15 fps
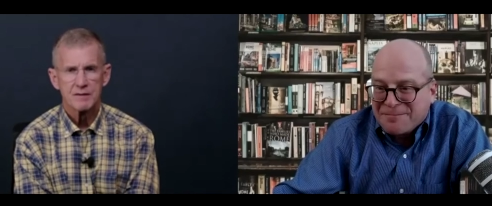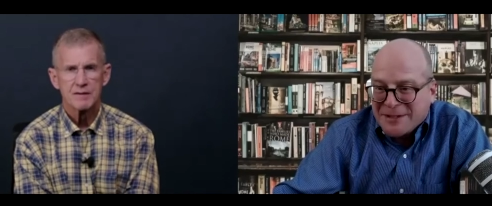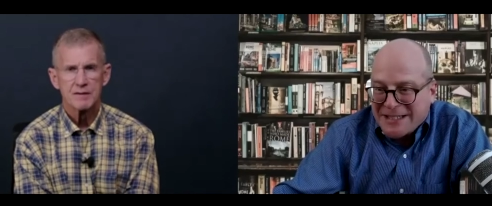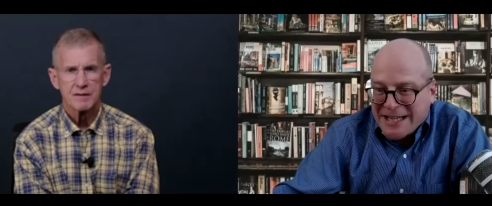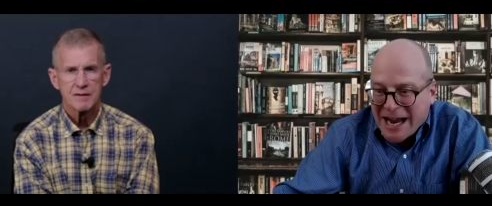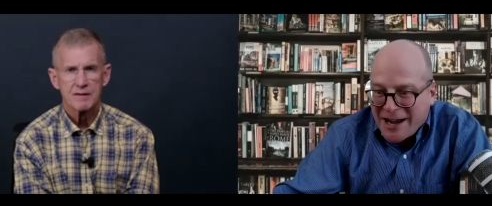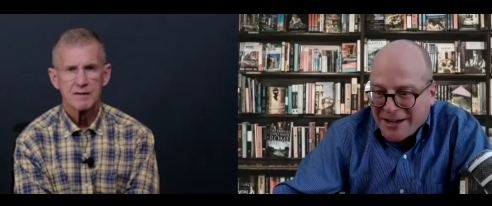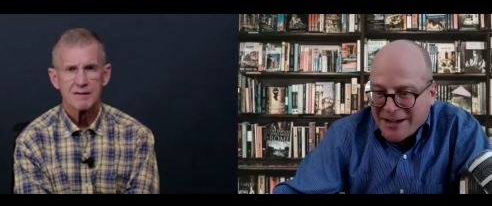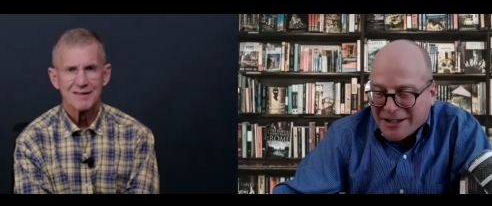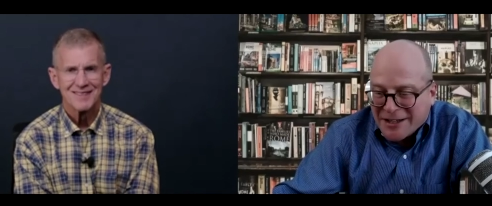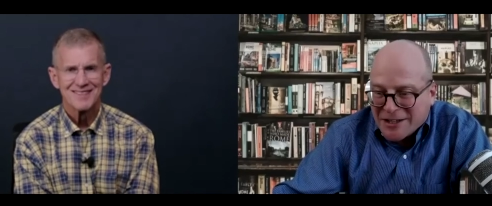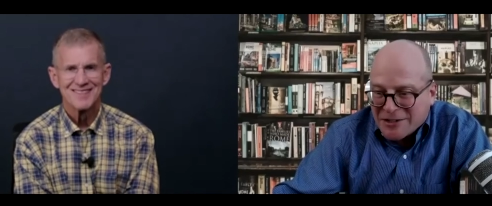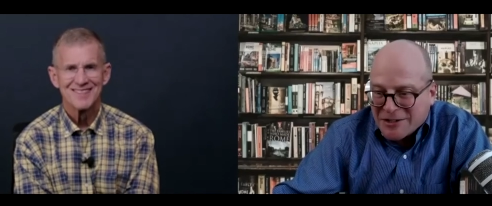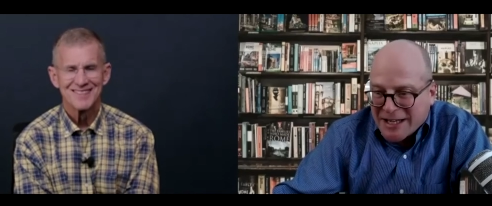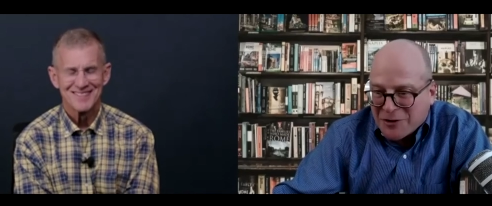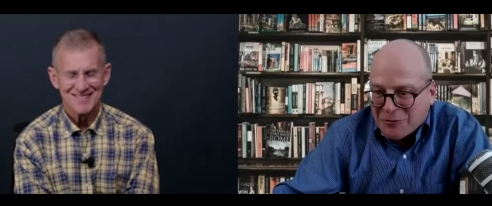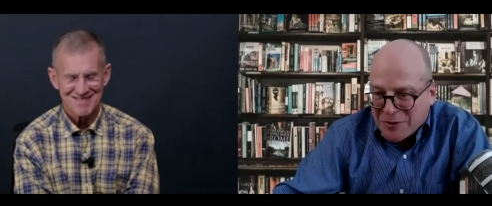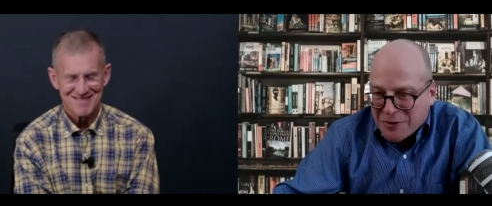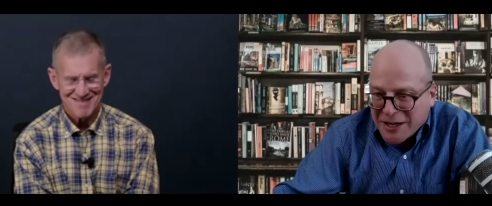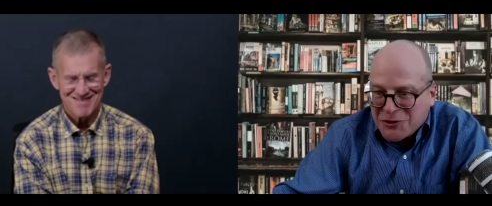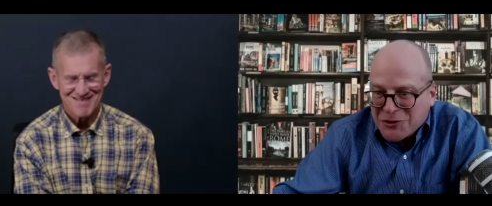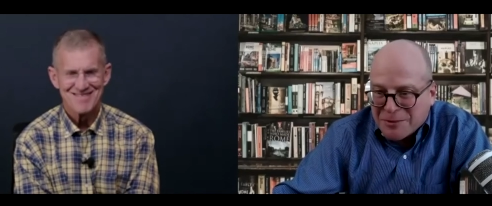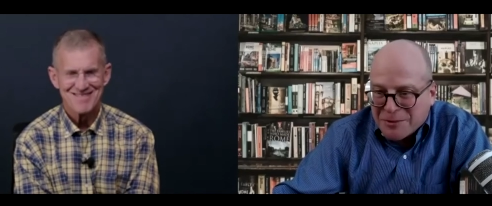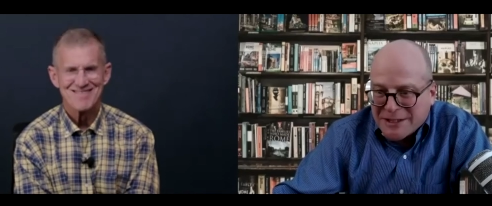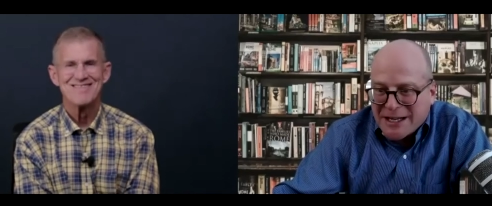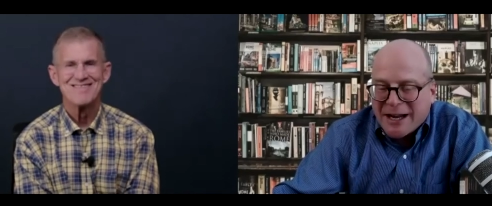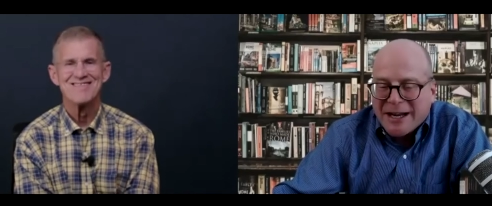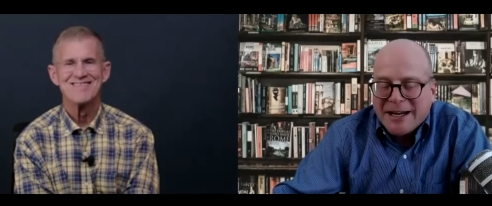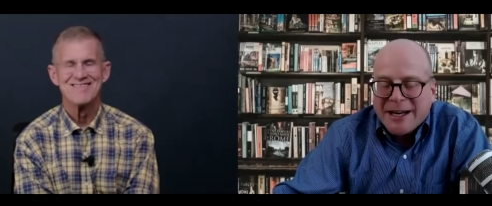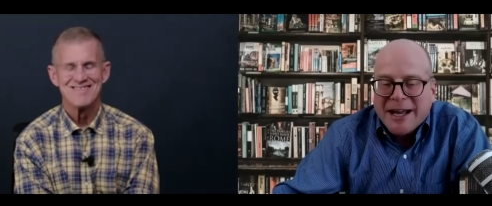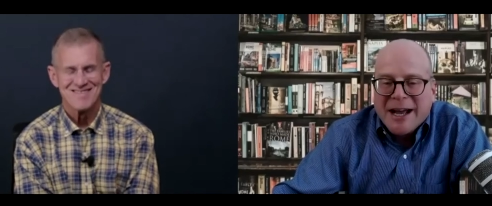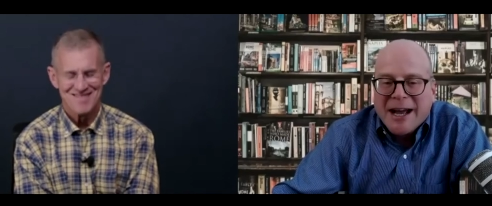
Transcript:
Speaker 1: battalion, the second Ranger battalion.